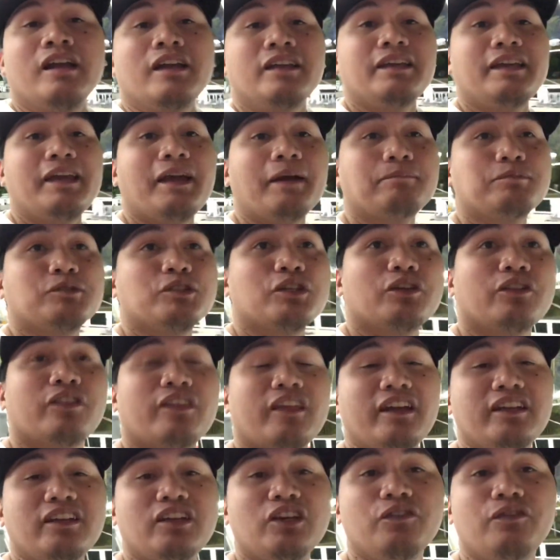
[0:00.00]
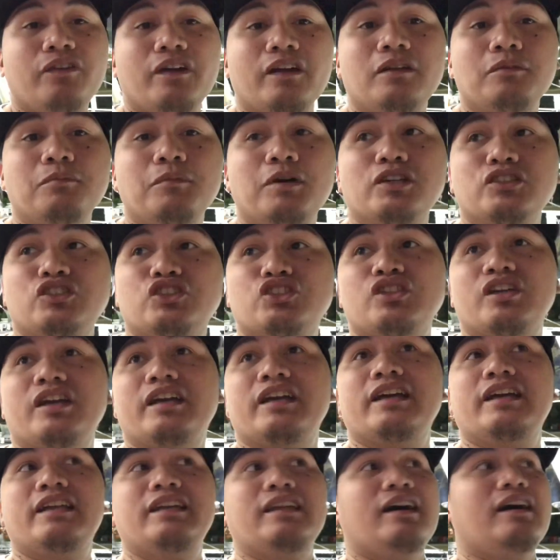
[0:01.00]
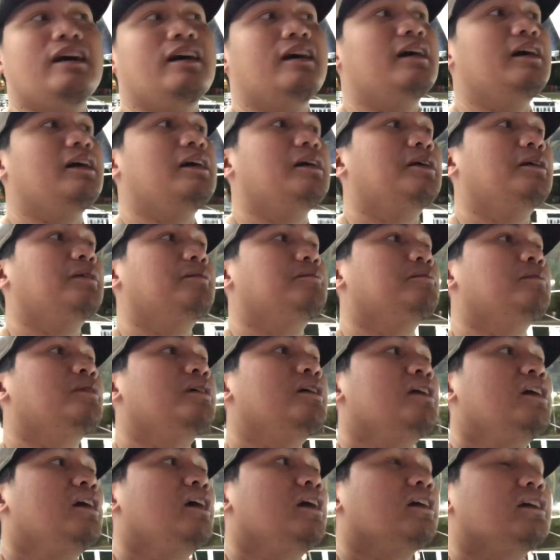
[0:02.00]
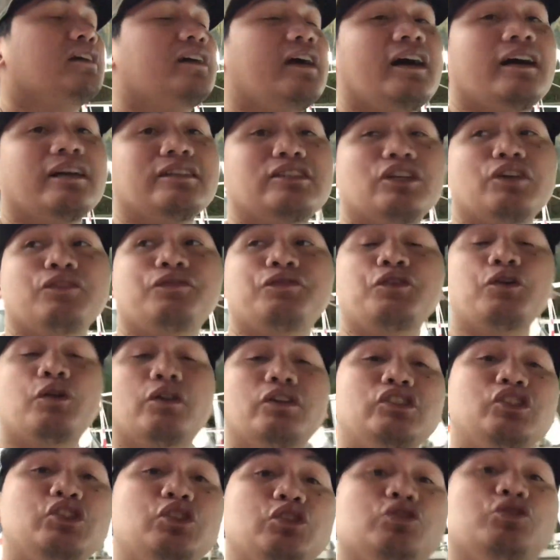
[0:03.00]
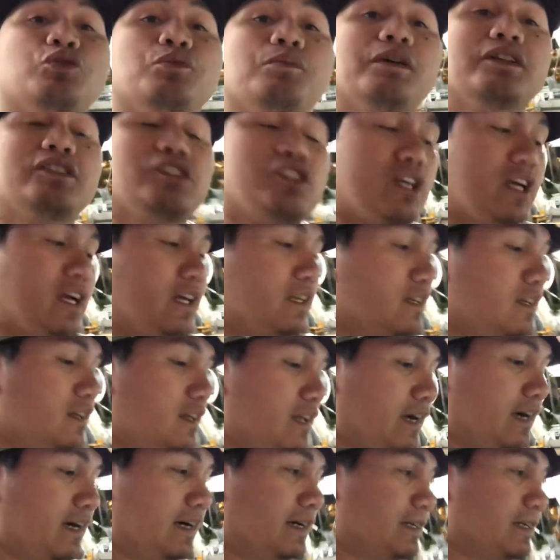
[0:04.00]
Yep, so thank you very much. And guys, if you are new to my channel,